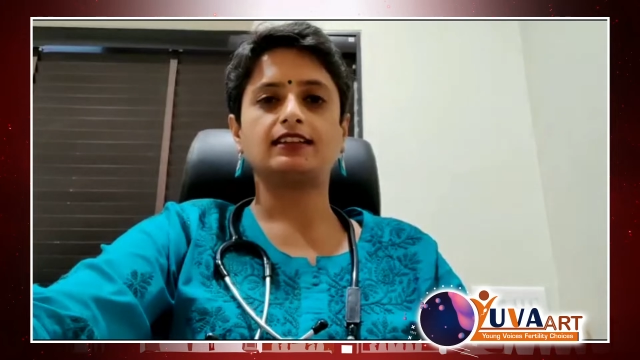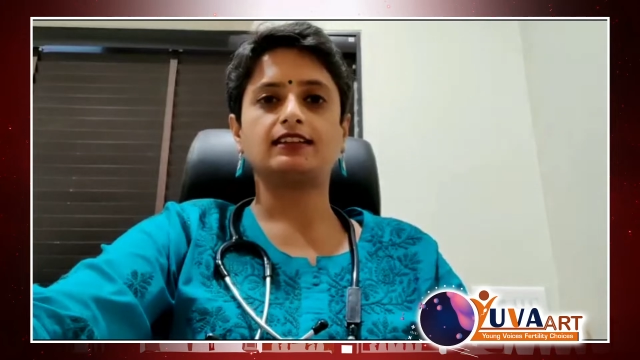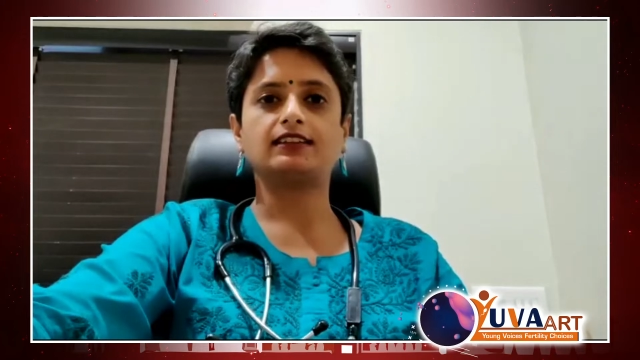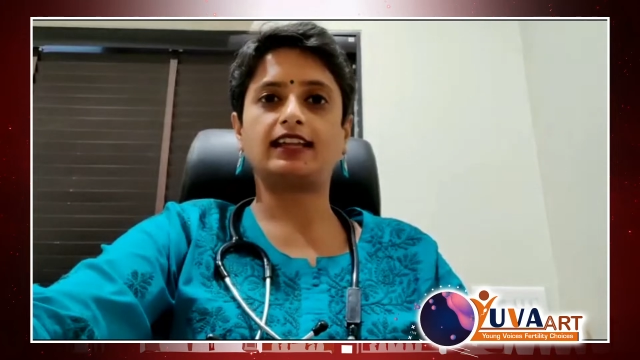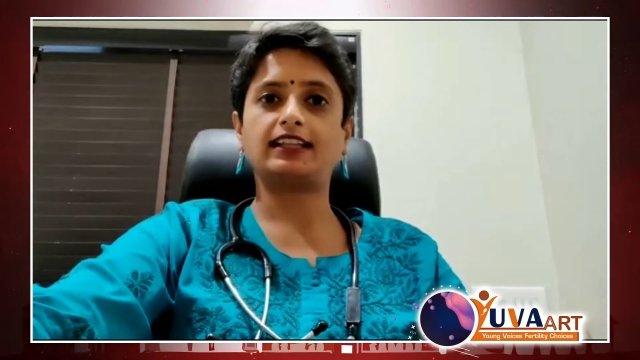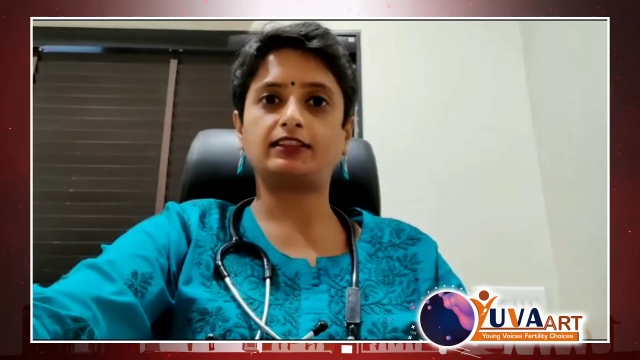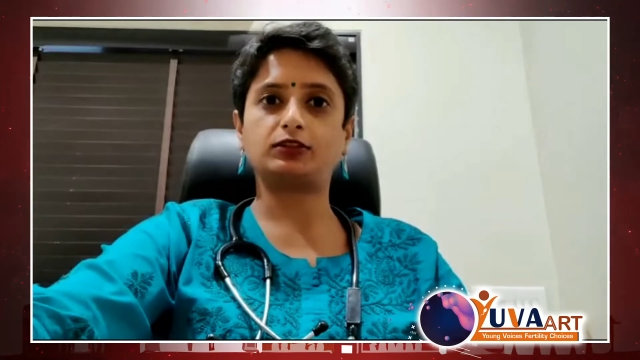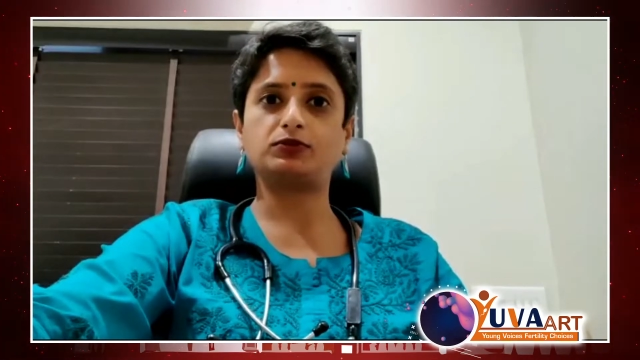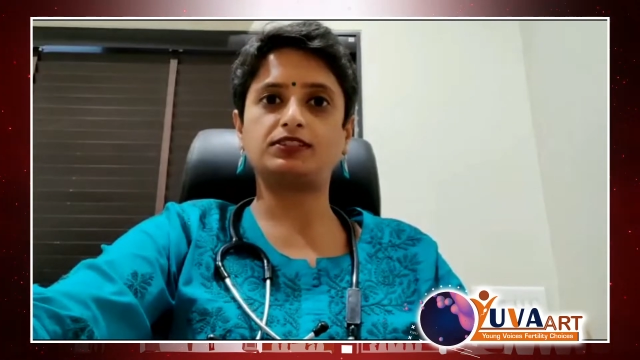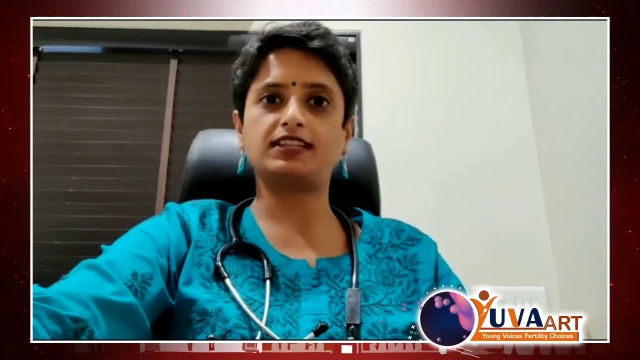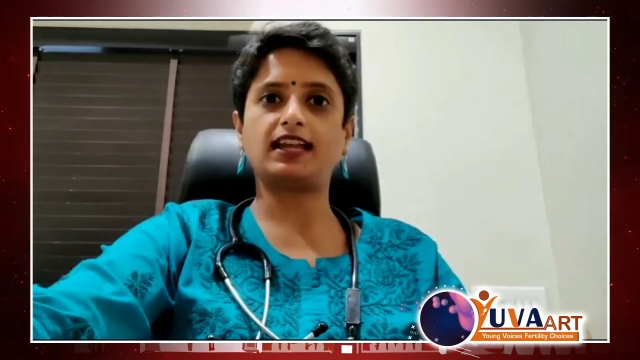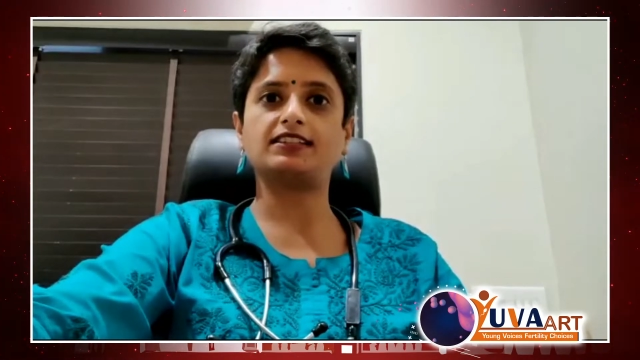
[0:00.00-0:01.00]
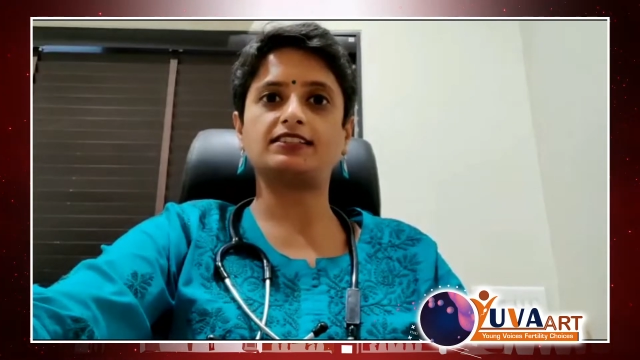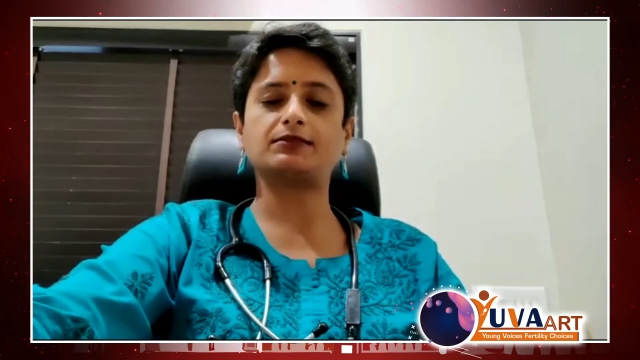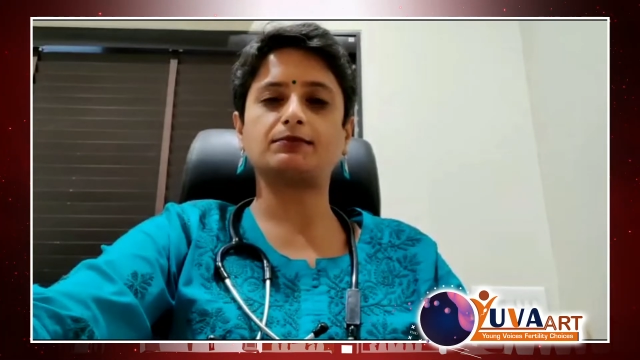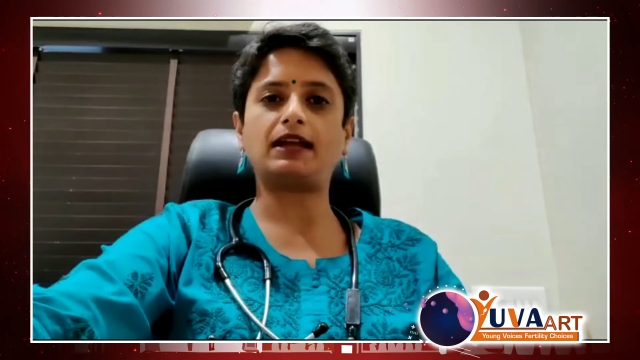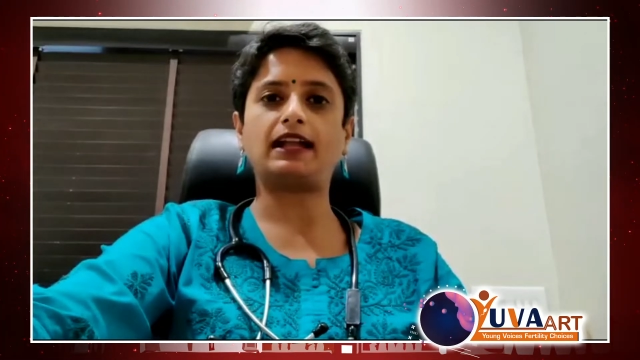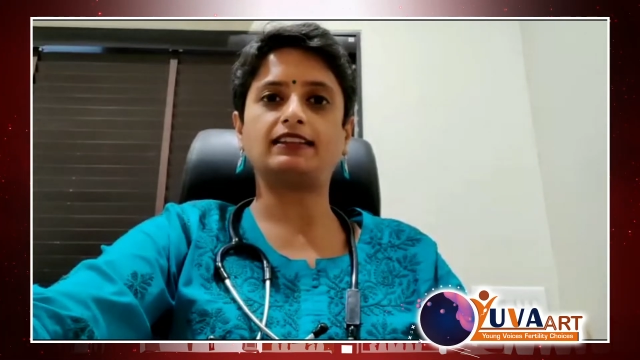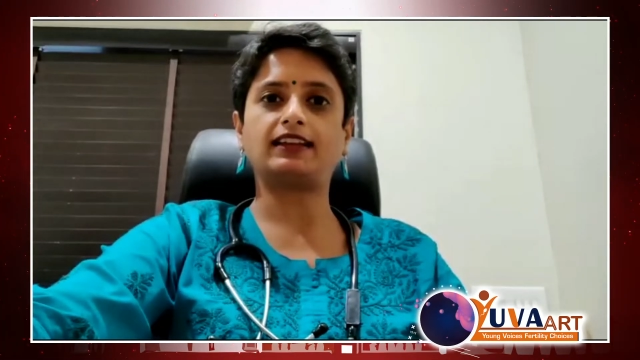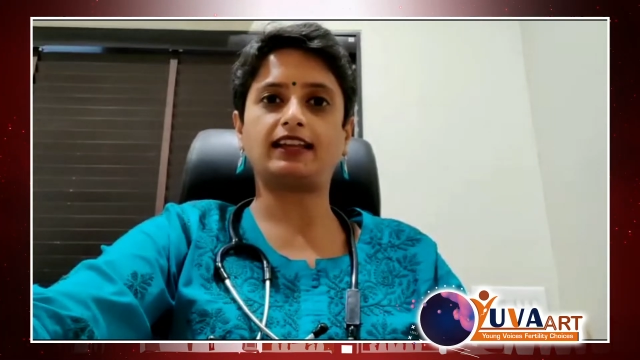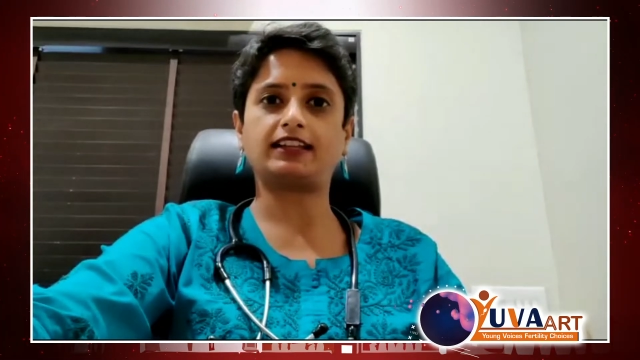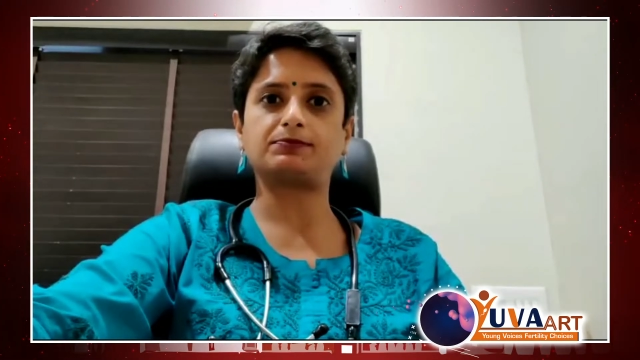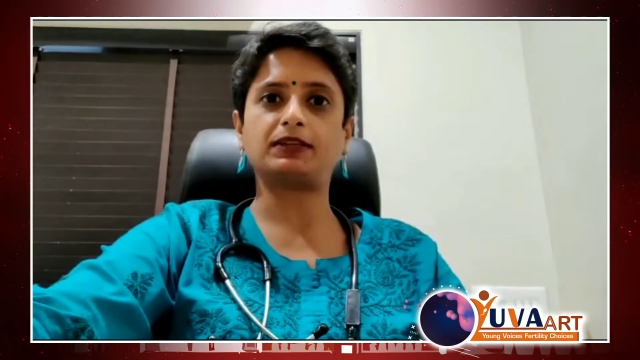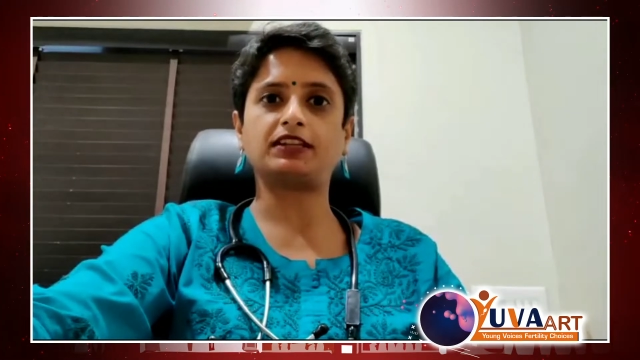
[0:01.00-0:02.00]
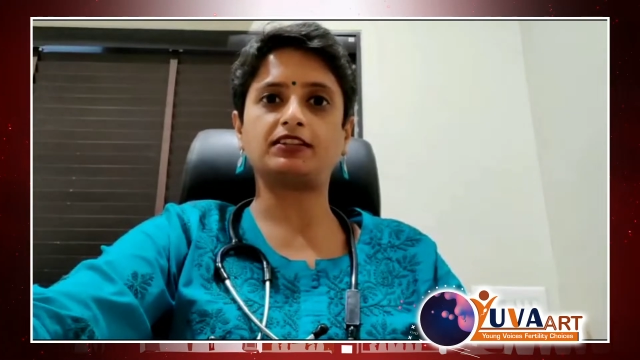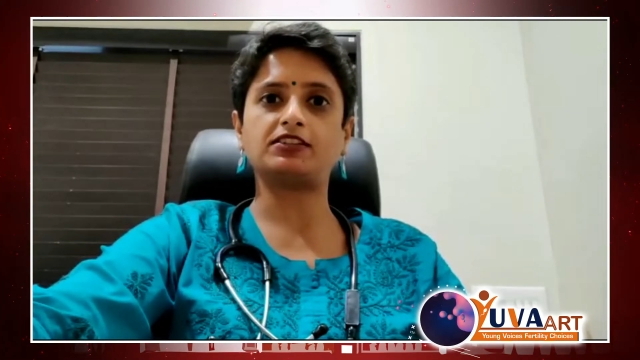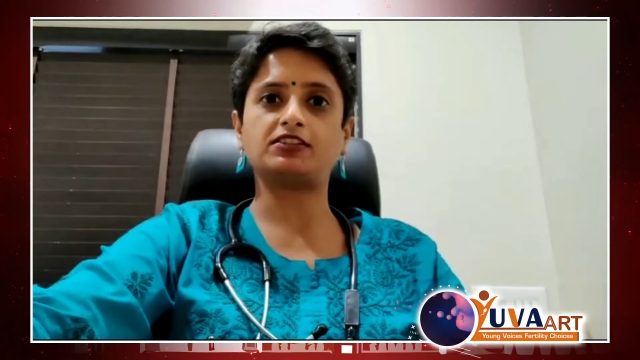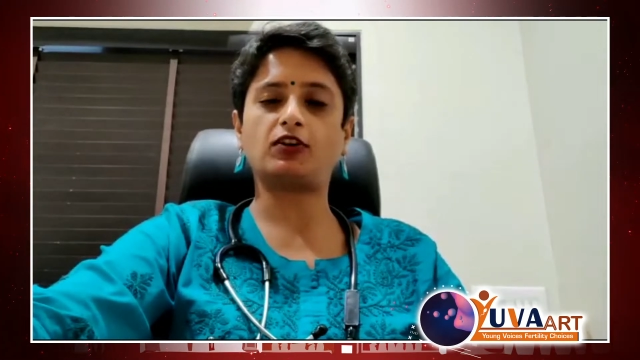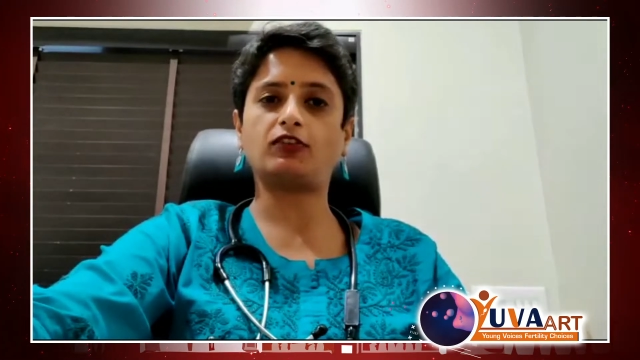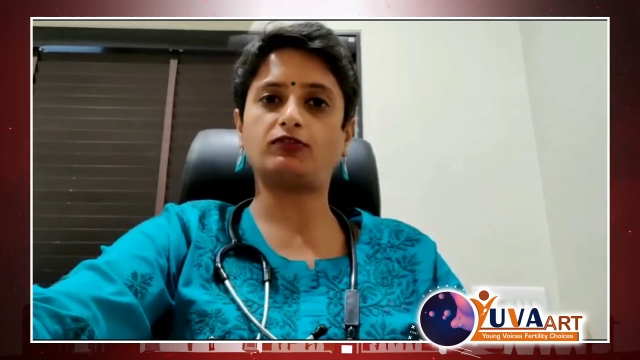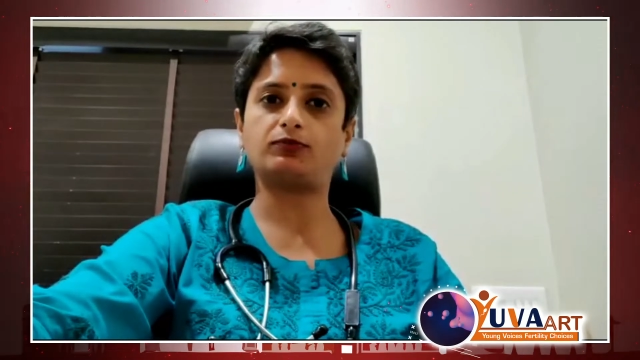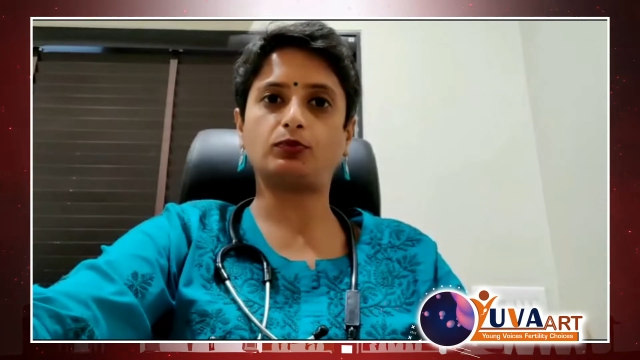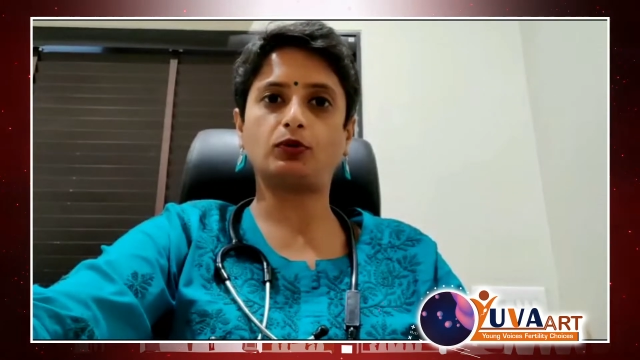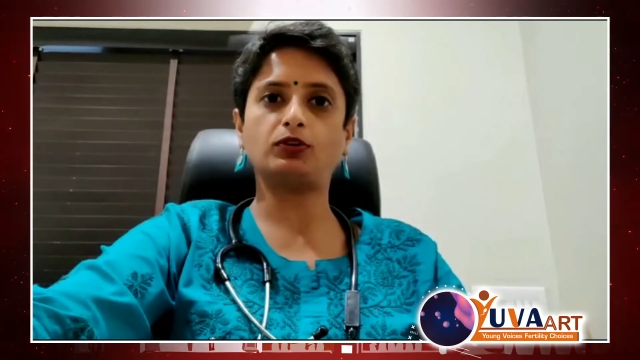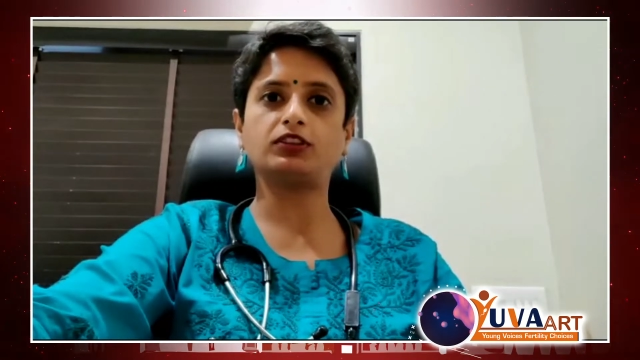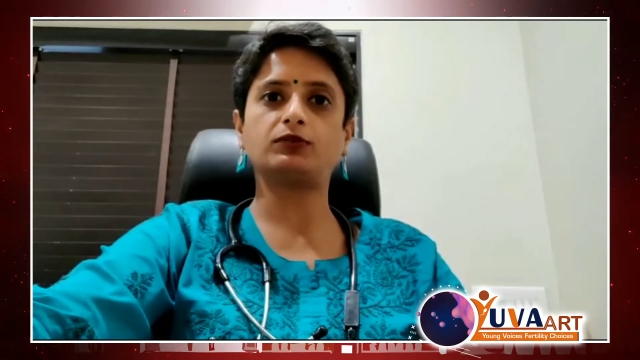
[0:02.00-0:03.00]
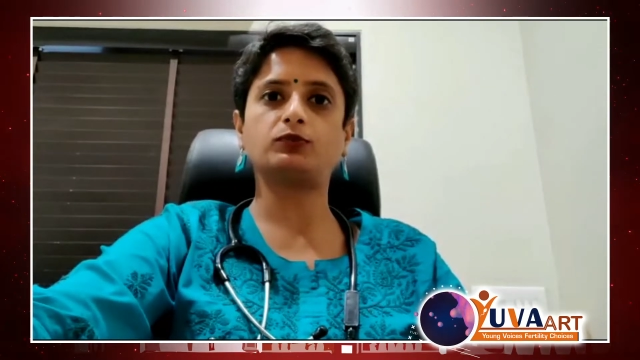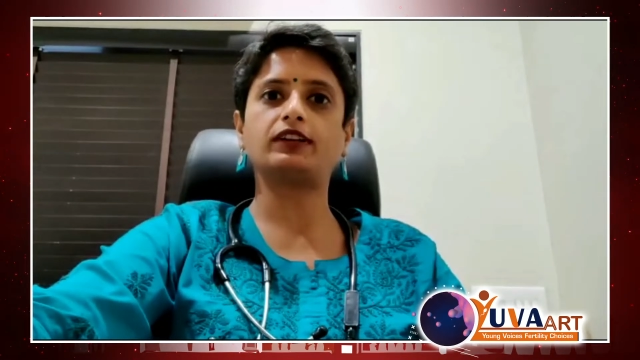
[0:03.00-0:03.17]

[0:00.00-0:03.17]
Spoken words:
The enthusiasm and the experience of both